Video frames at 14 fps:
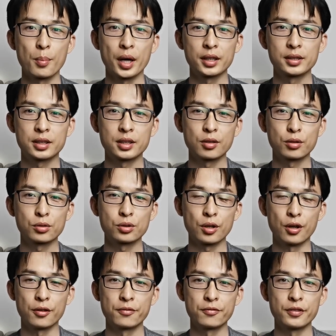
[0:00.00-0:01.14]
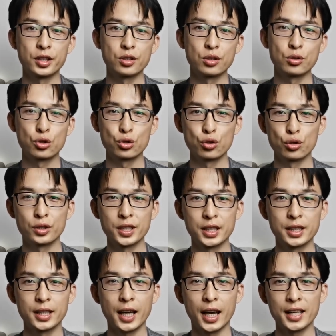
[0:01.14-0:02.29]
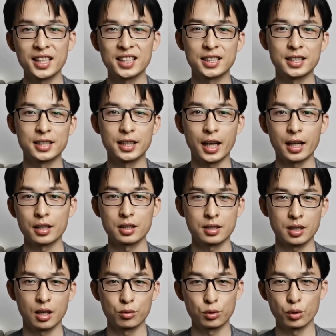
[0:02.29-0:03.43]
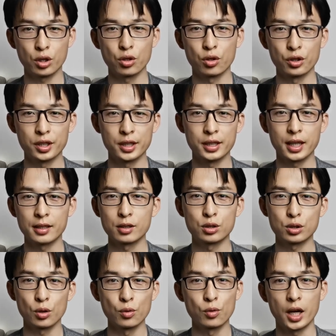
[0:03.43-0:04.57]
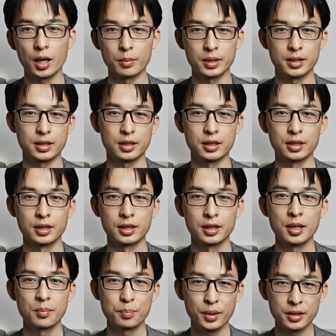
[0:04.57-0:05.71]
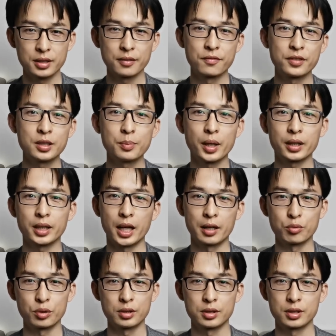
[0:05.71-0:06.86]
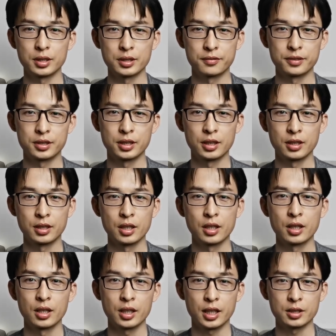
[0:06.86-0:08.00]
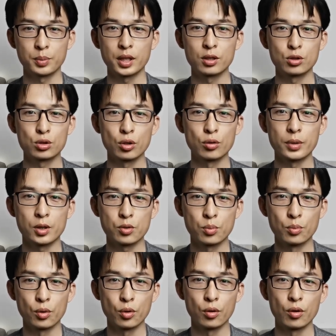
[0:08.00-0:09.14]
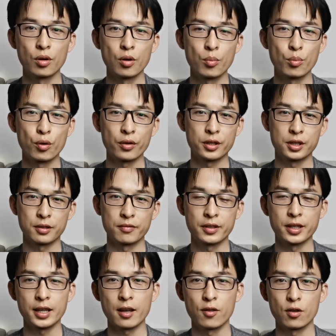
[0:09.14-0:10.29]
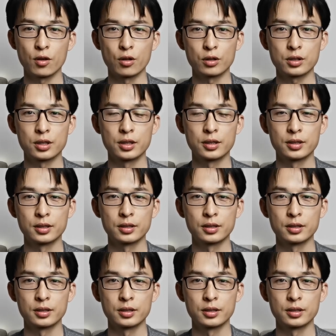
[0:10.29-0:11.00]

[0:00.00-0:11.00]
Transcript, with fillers: My skills of video shooting, editing, and sound recording are so amateur, but the feedback I received has been so much more positive than I thought.